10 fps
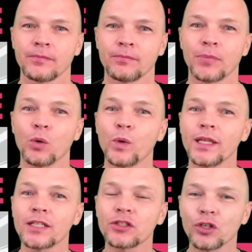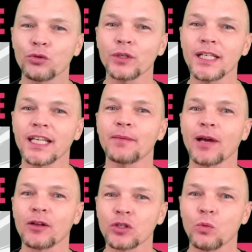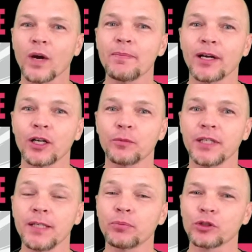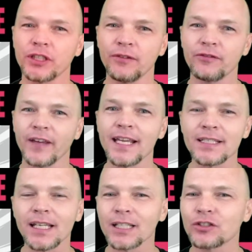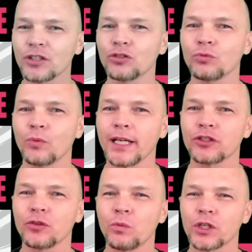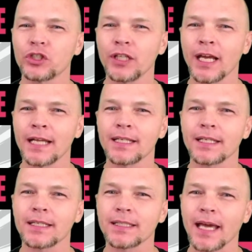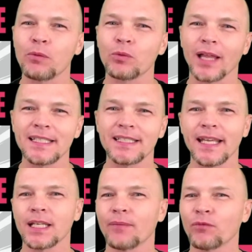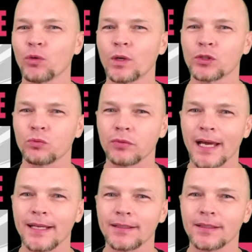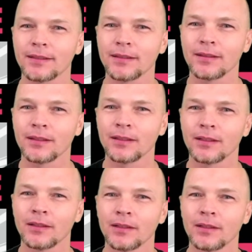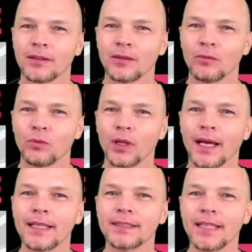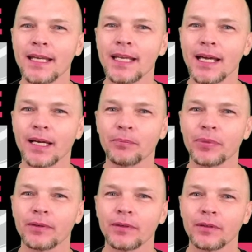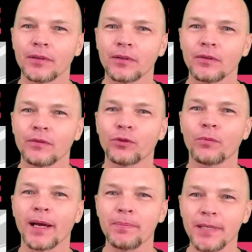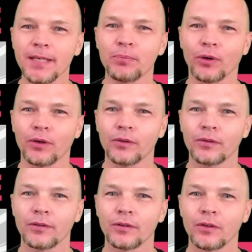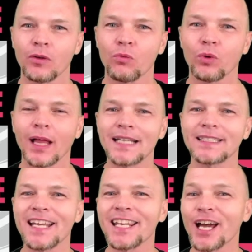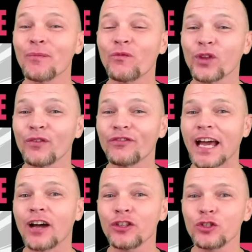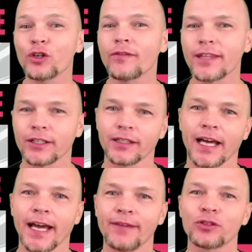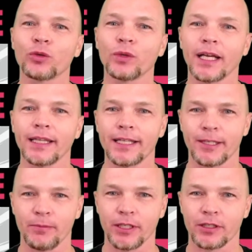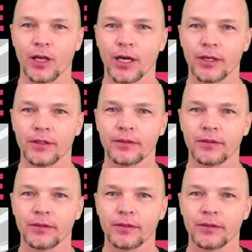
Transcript: But when this decree came out to wipe out her people, she faced a situation where she had to decide, will I stand up for what's right? Will I stand up for my people? Will I stand up for the value of their lives, or will I let them be slaughtered?